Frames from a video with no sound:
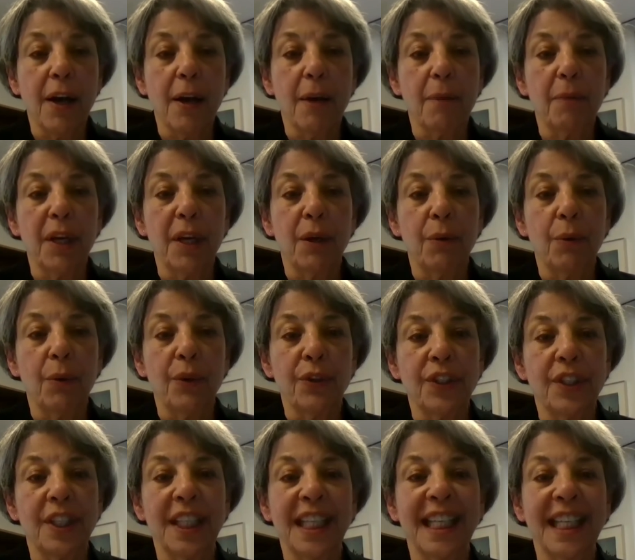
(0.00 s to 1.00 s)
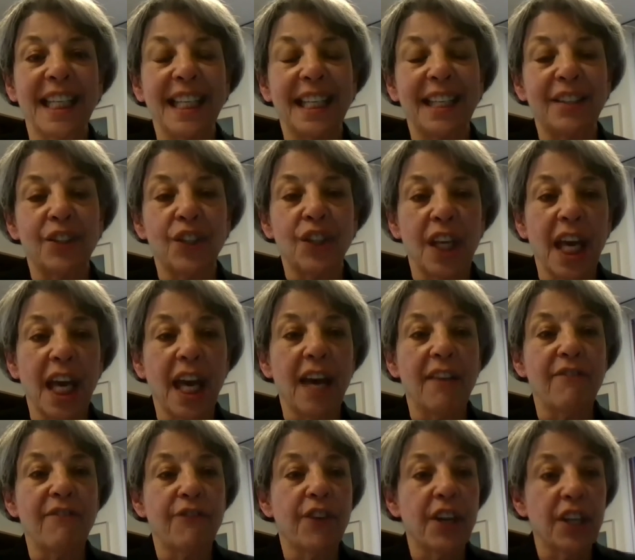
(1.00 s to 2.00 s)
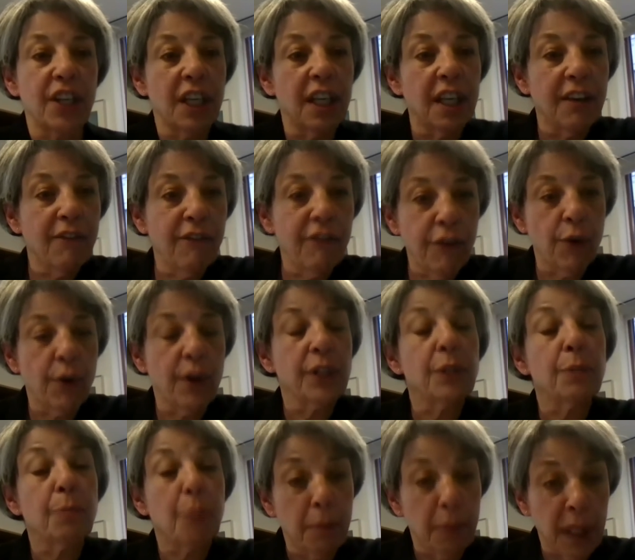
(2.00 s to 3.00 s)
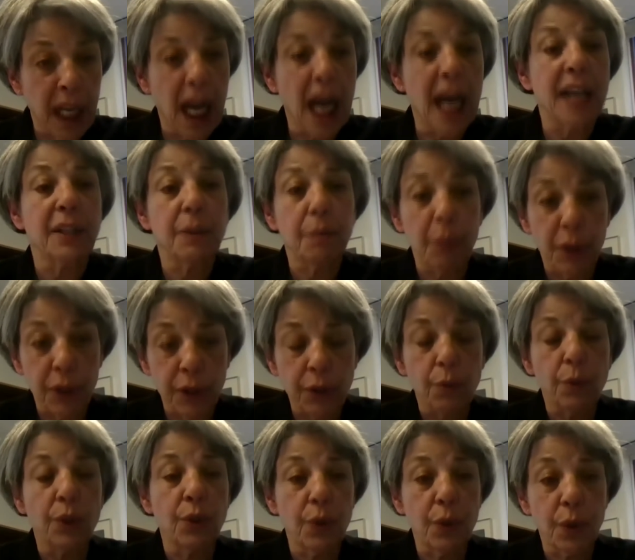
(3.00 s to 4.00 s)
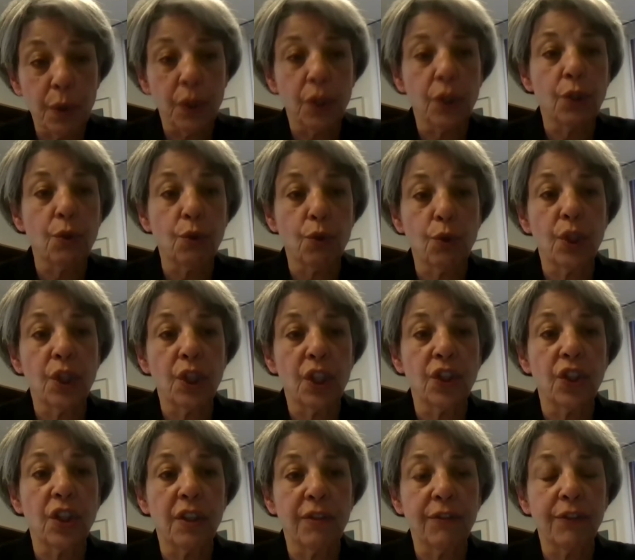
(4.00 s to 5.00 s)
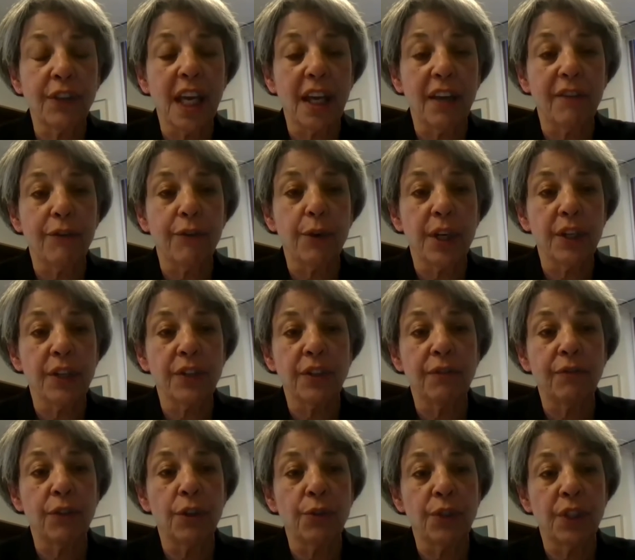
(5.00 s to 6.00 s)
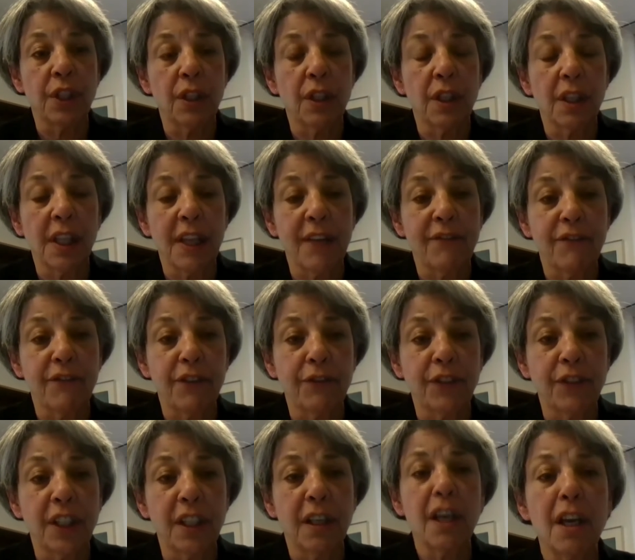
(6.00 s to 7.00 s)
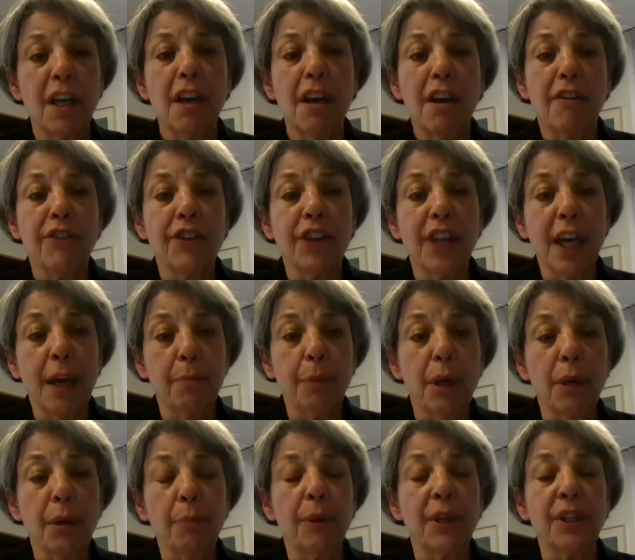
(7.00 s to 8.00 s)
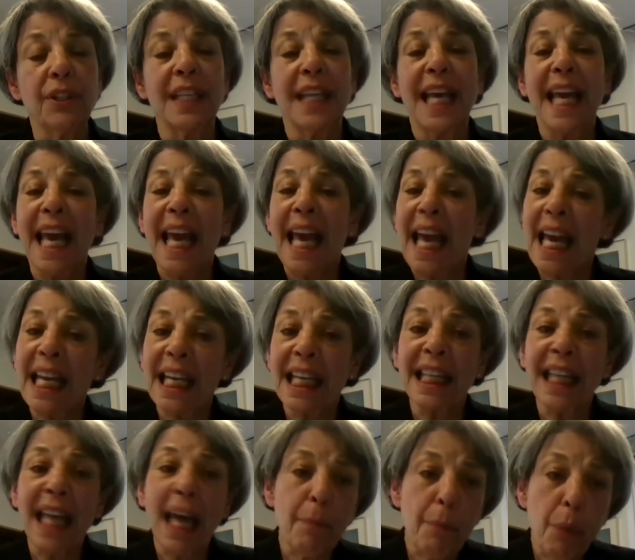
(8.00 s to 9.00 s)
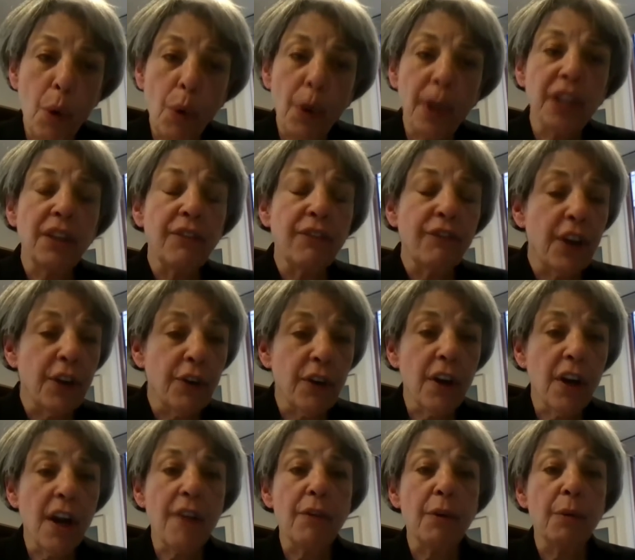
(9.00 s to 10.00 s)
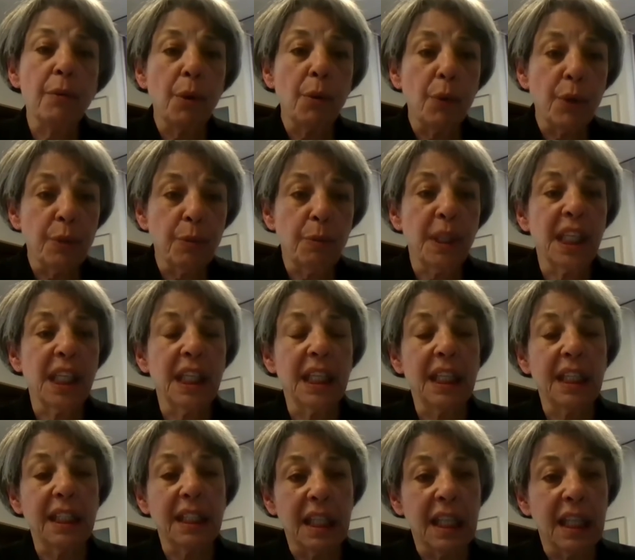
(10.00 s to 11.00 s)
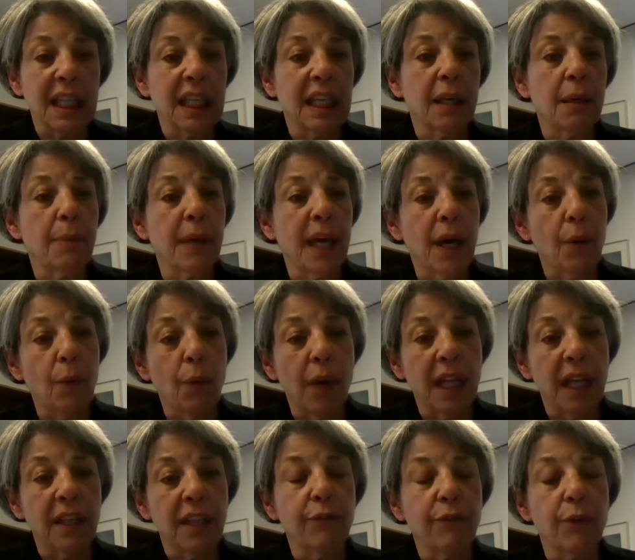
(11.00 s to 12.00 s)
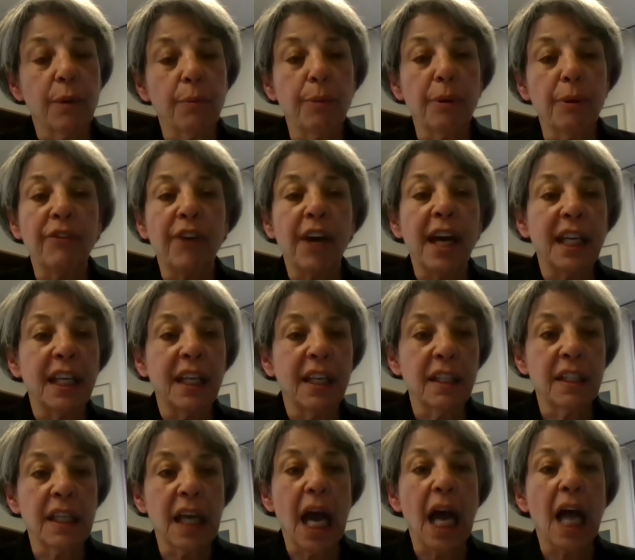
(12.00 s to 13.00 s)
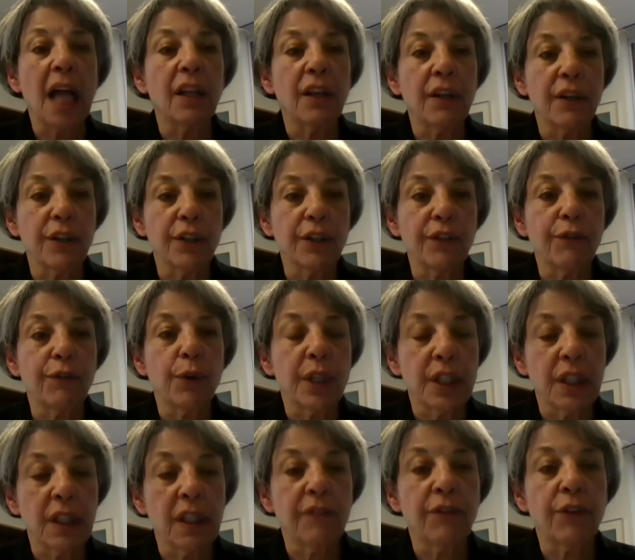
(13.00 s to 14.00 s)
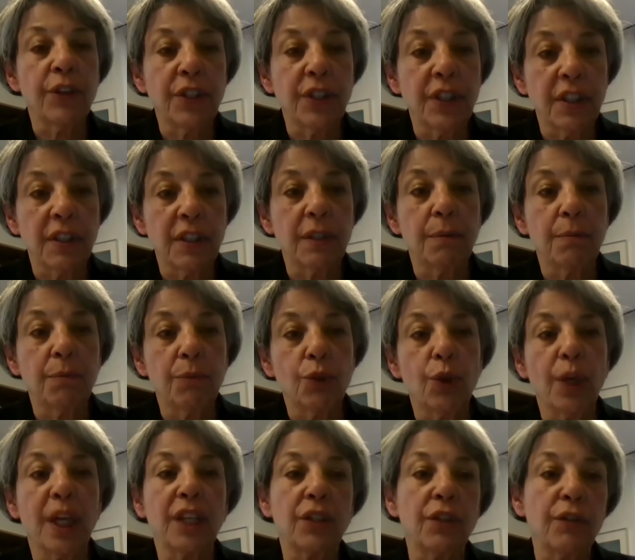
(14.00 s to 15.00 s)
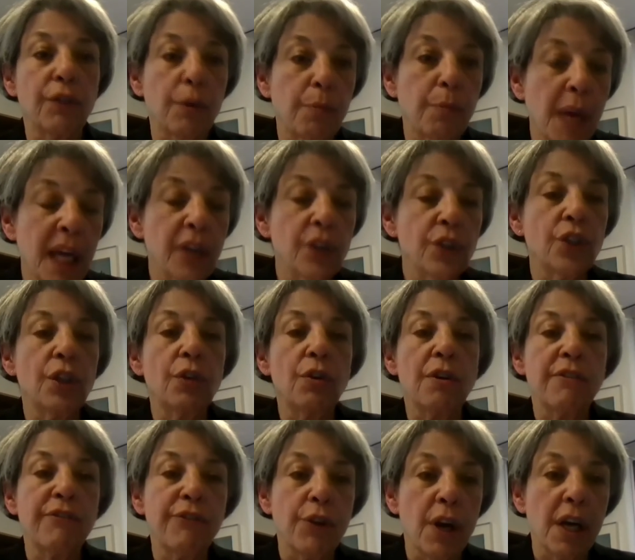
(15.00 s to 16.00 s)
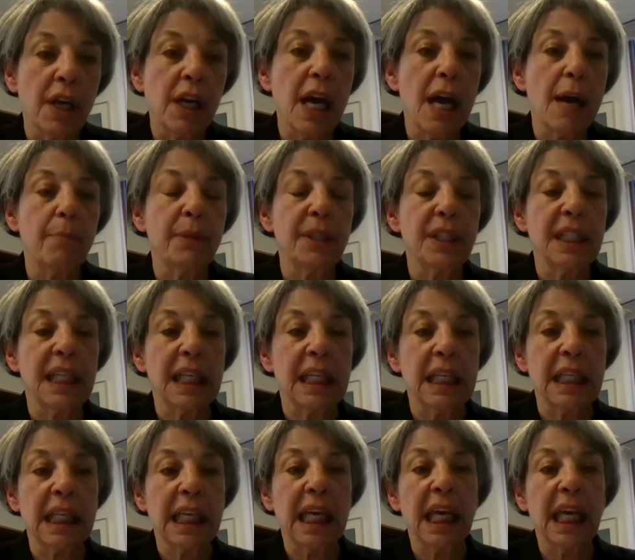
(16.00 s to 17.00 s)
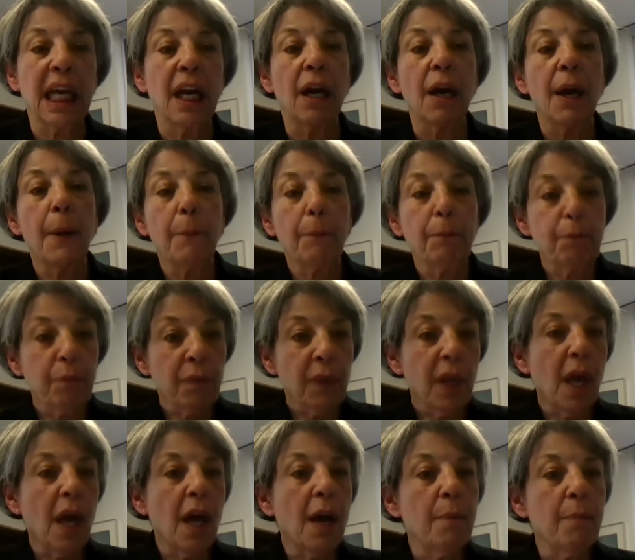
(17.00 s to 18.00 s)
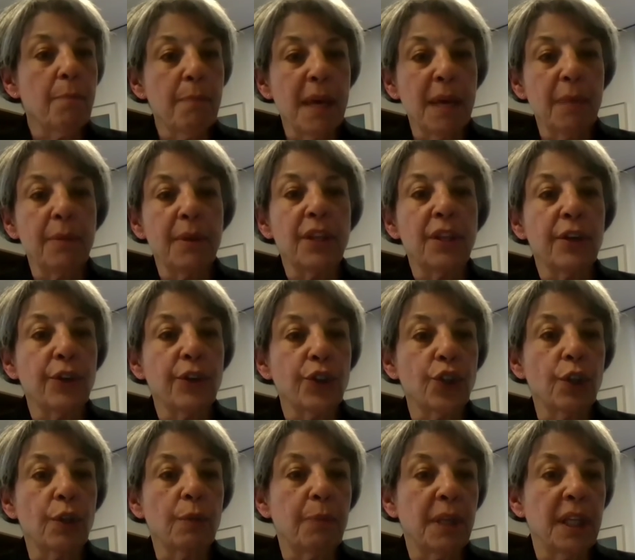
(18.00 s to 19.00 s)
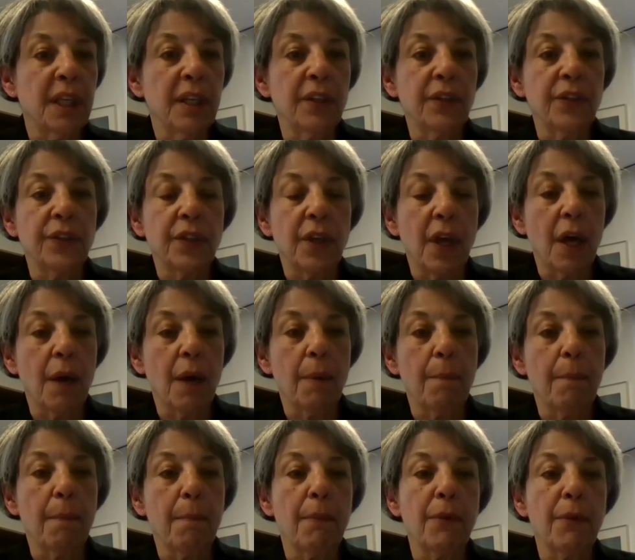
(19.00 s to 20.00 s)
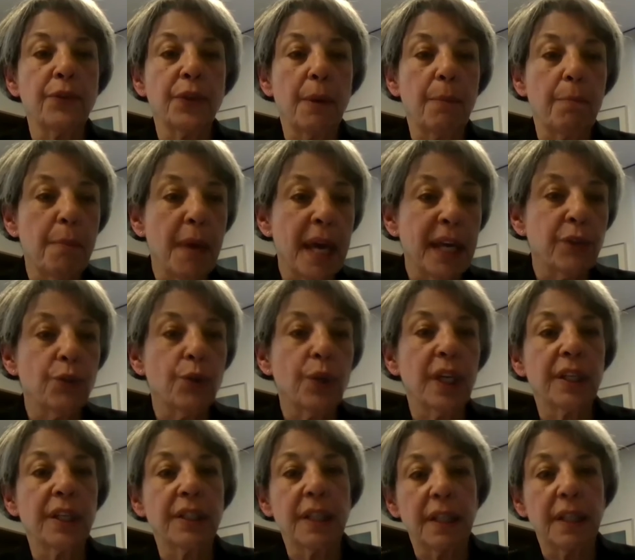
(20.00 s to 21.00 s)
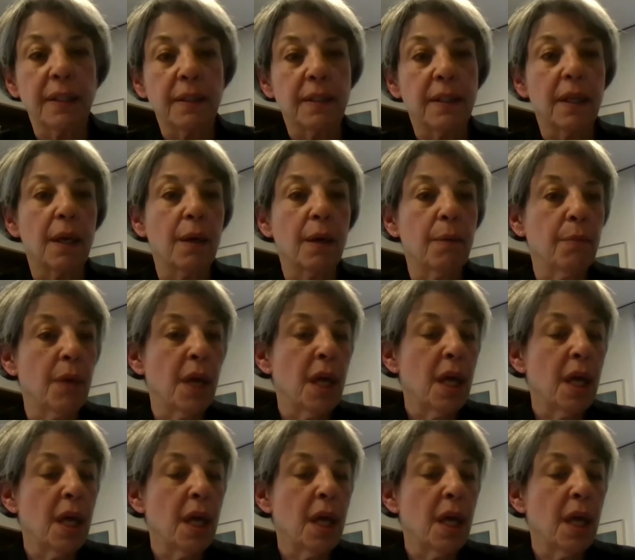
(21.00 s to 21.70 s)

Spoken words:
It was seeking to have funding for its public hospitals, which was a tradition of California's of using the 1115 for that purpose. And at that point, the federal government was beginning to think about, well, if we're providing dollars for delivery system transformation or for uncompensated care, maybe there should be some metrics and some